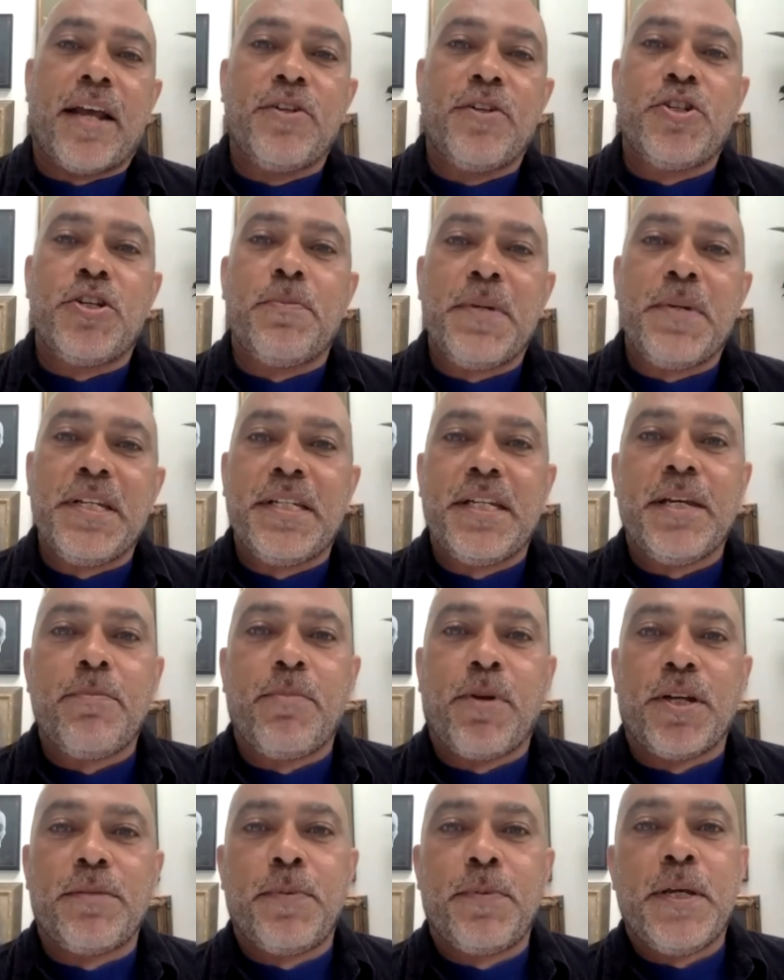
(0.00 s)
LGBT
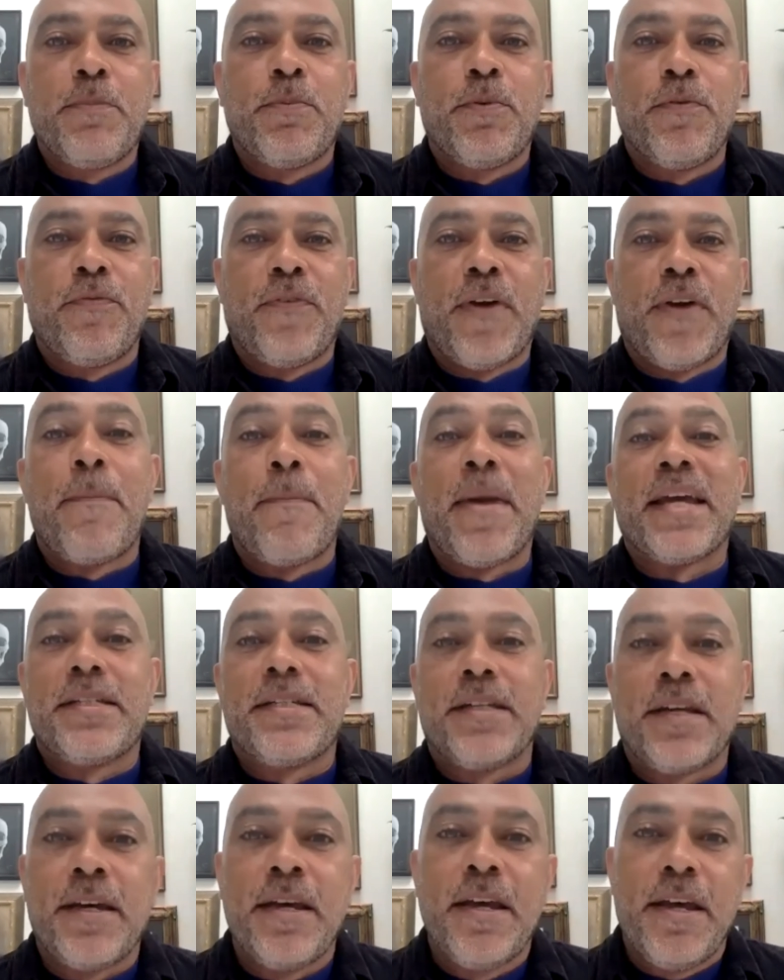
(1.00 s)
plus people fare
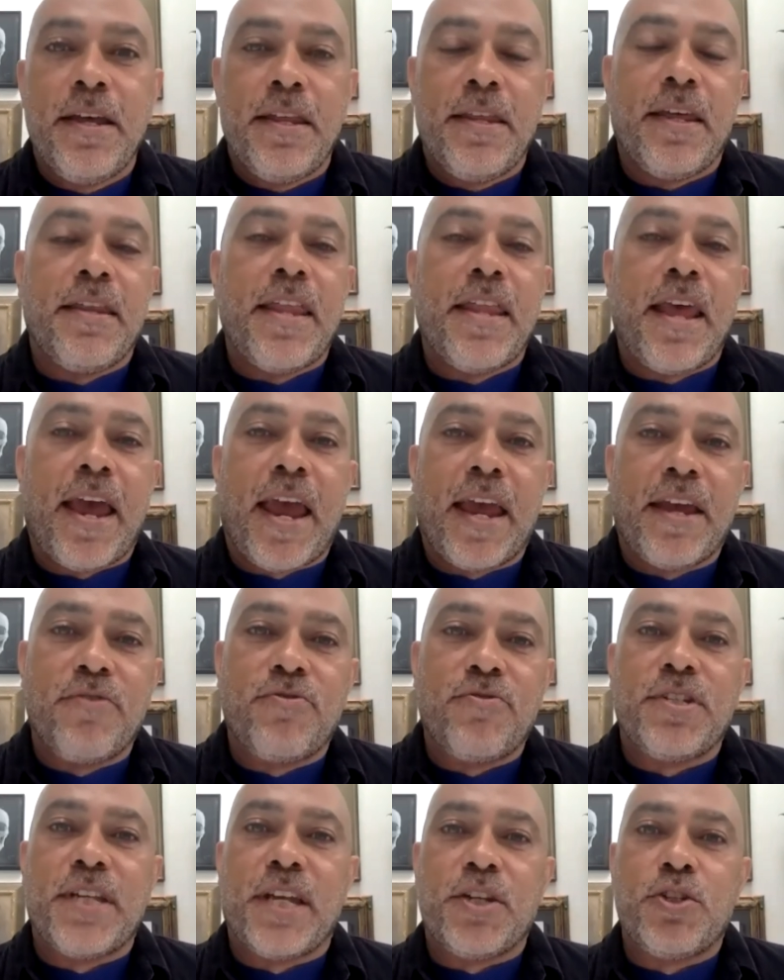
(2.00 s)
better than their
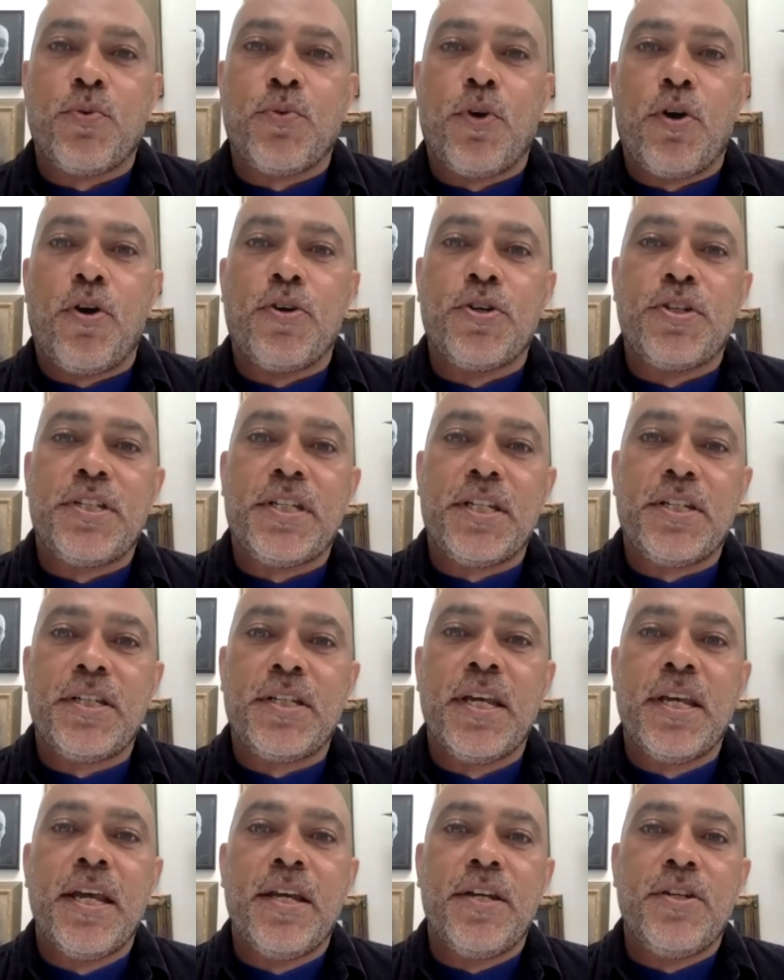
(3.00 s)
heterosexual or
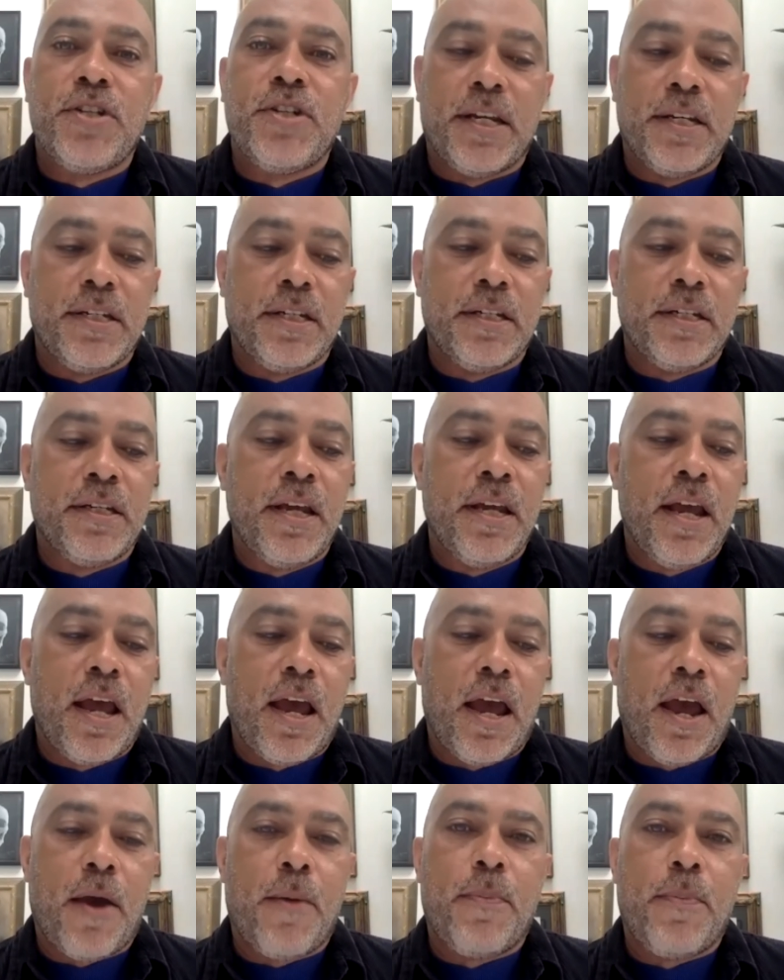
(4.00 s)
cisgendered
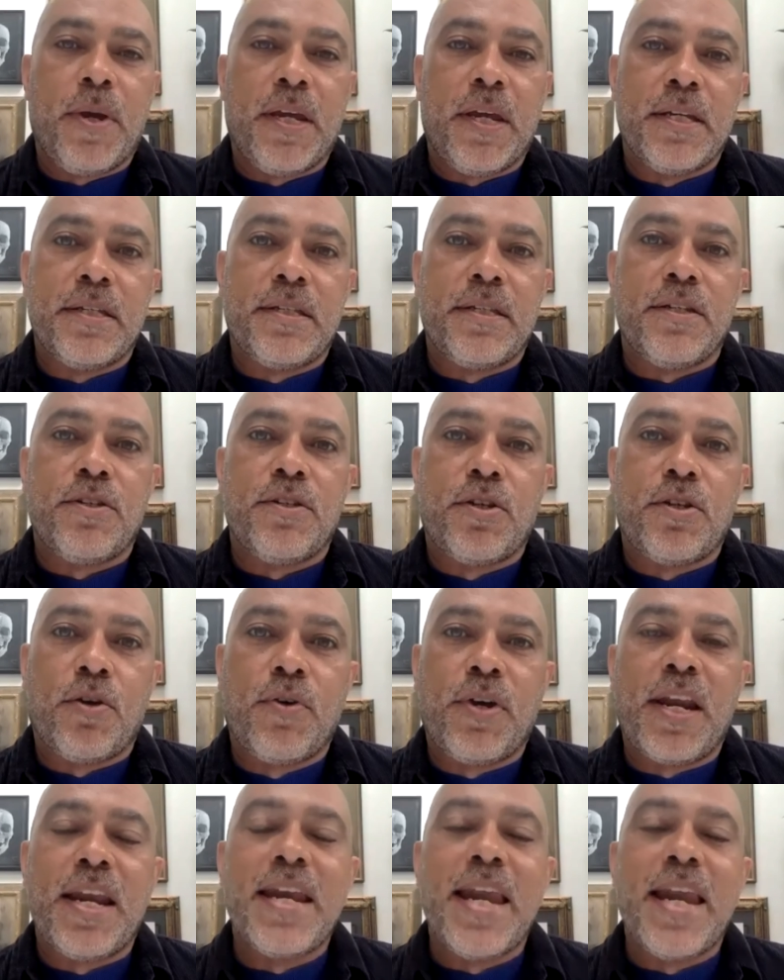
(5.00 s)
peers. So
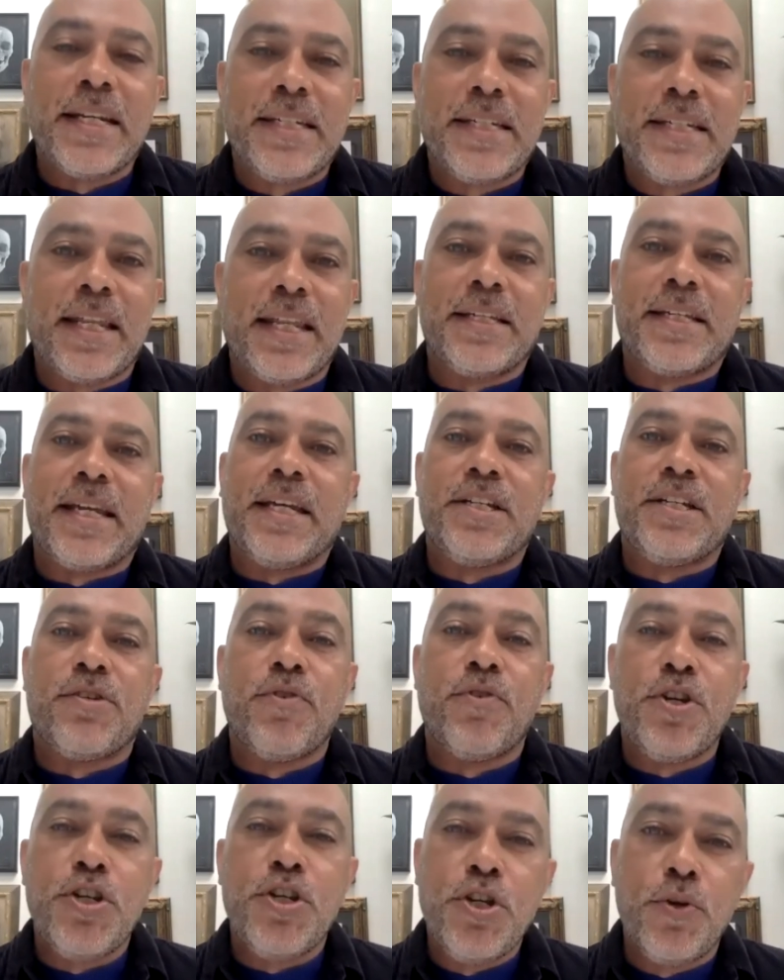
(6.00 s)
collecting that
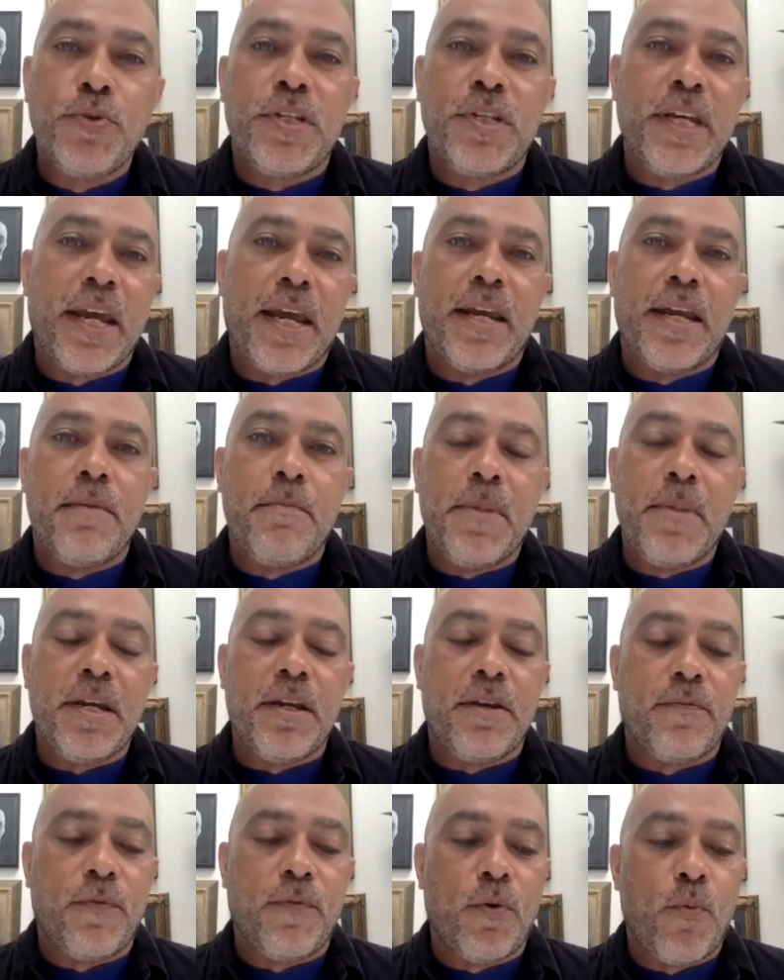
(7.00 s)
data and using it in a
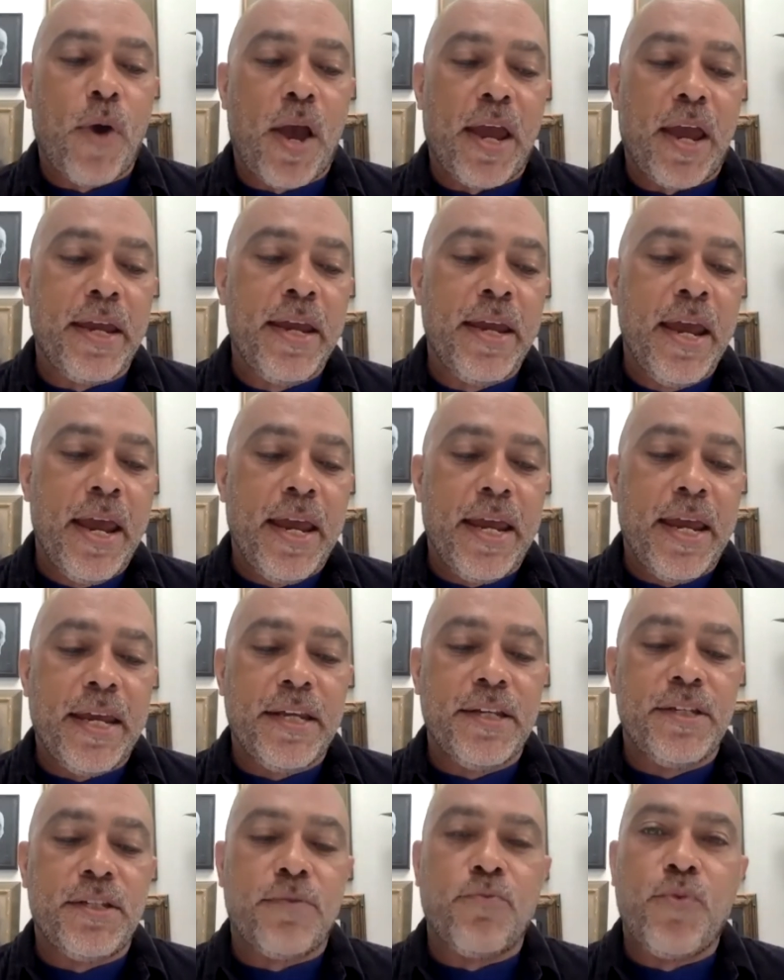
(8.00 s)
meaningful way
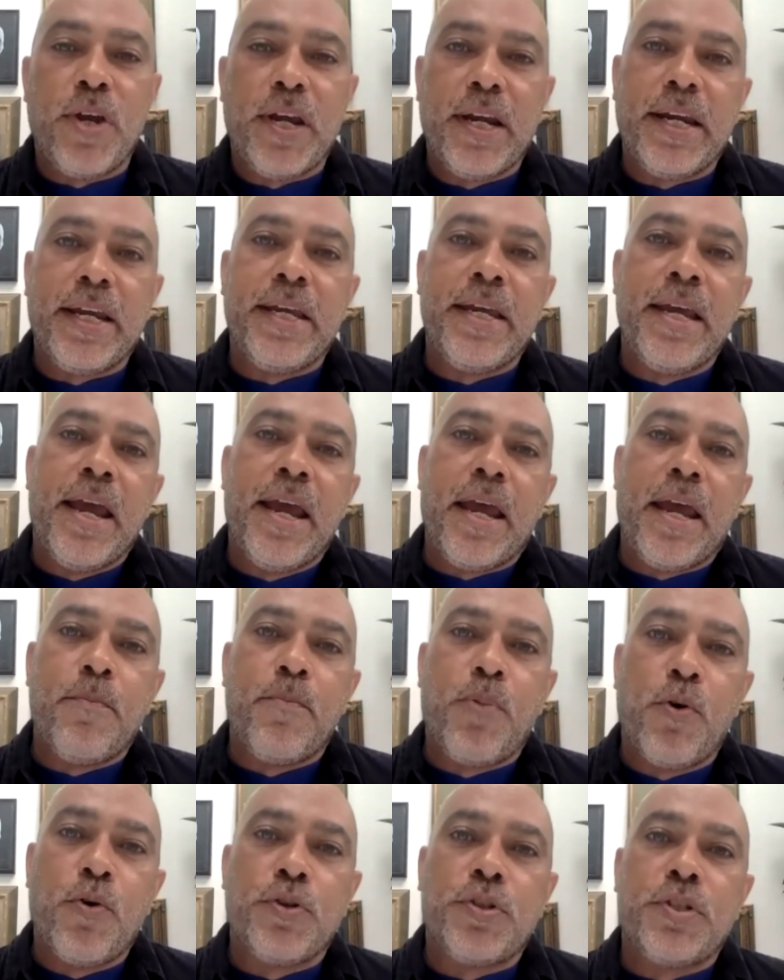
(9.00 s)
is really
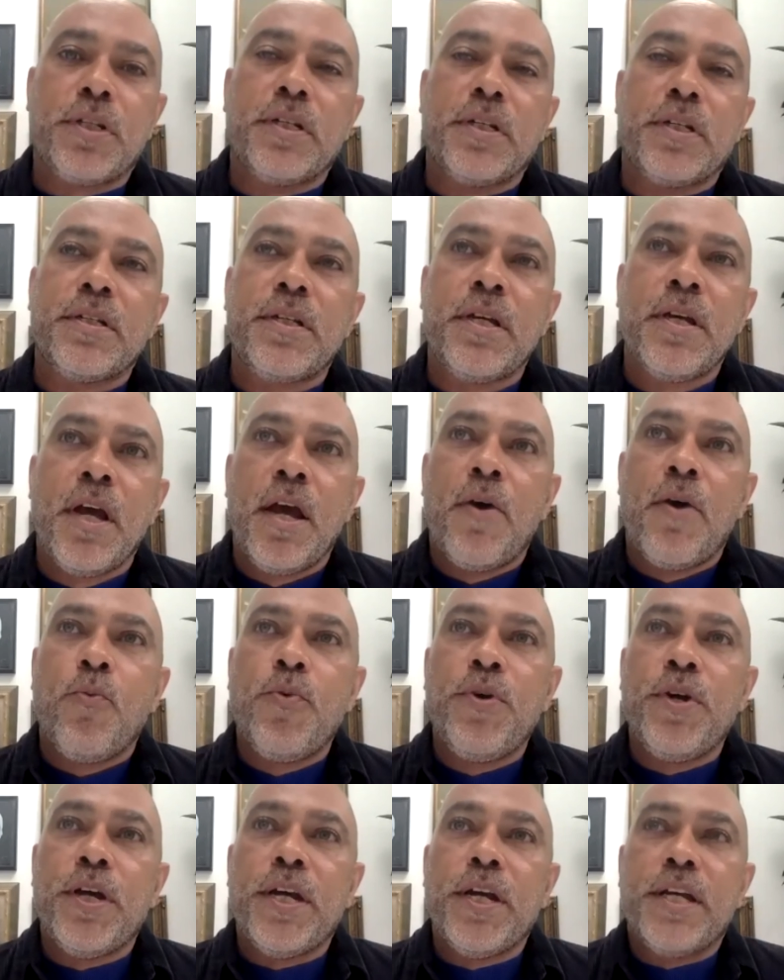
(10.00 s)
important.
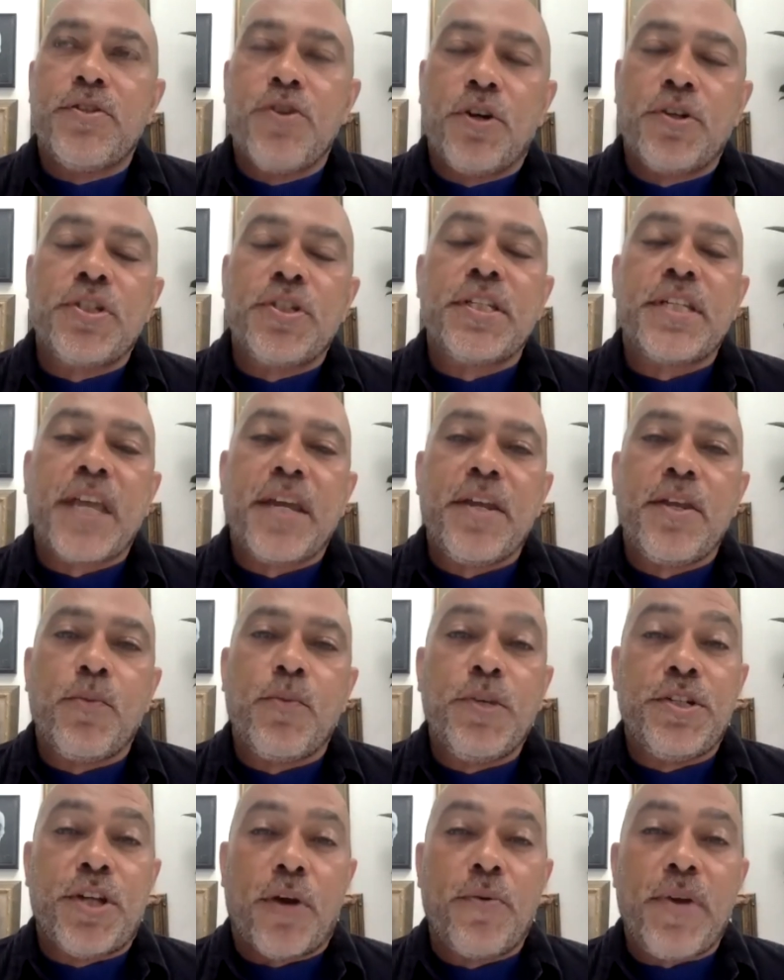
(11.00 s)
It's not to say that
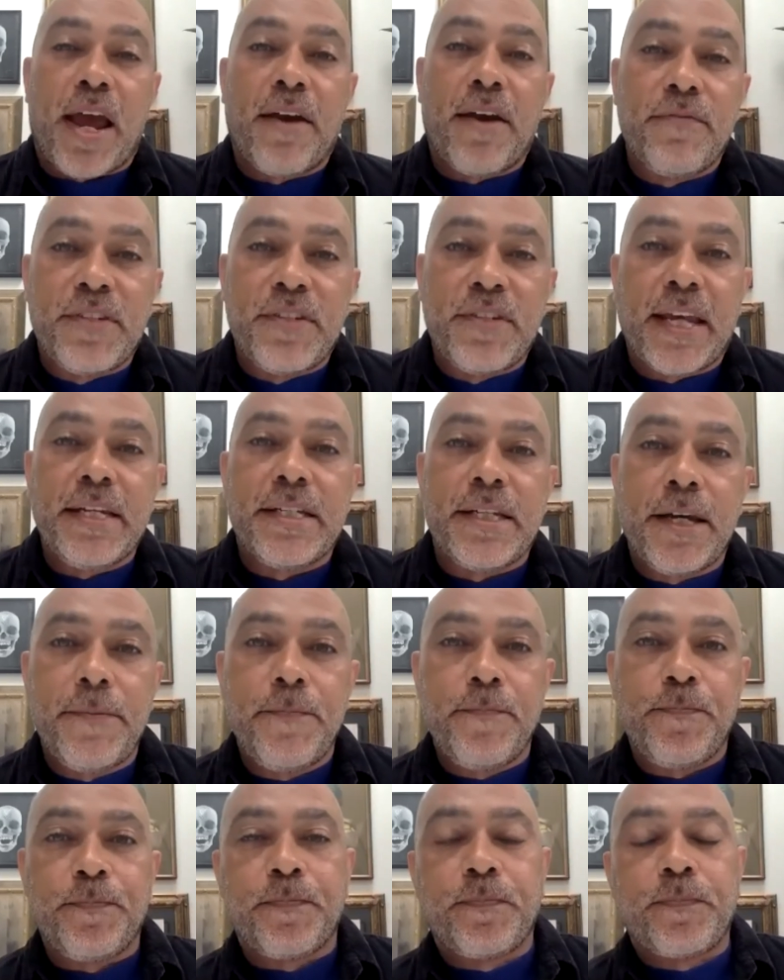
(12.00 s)
we don't have data,